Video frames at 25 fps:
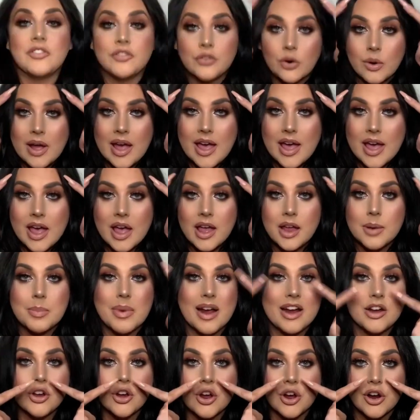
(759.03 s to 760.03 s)
Forehead,
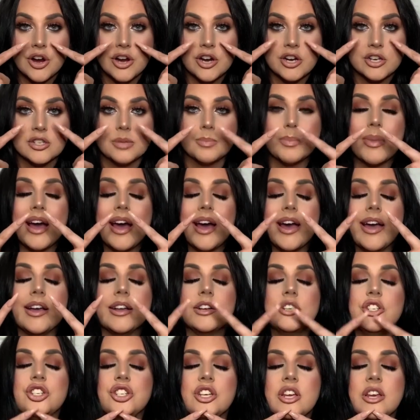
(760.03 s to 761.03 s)
my nose, my
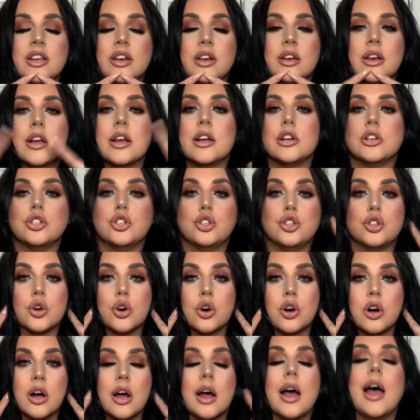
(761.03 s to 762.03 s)
chin,
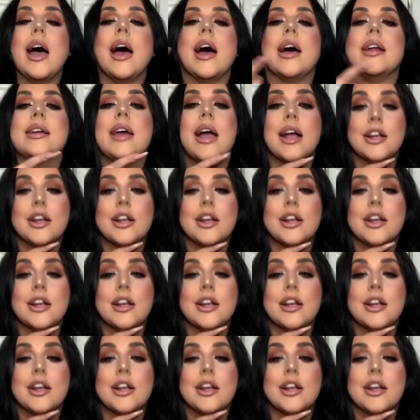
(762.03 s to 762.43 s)
jaw, and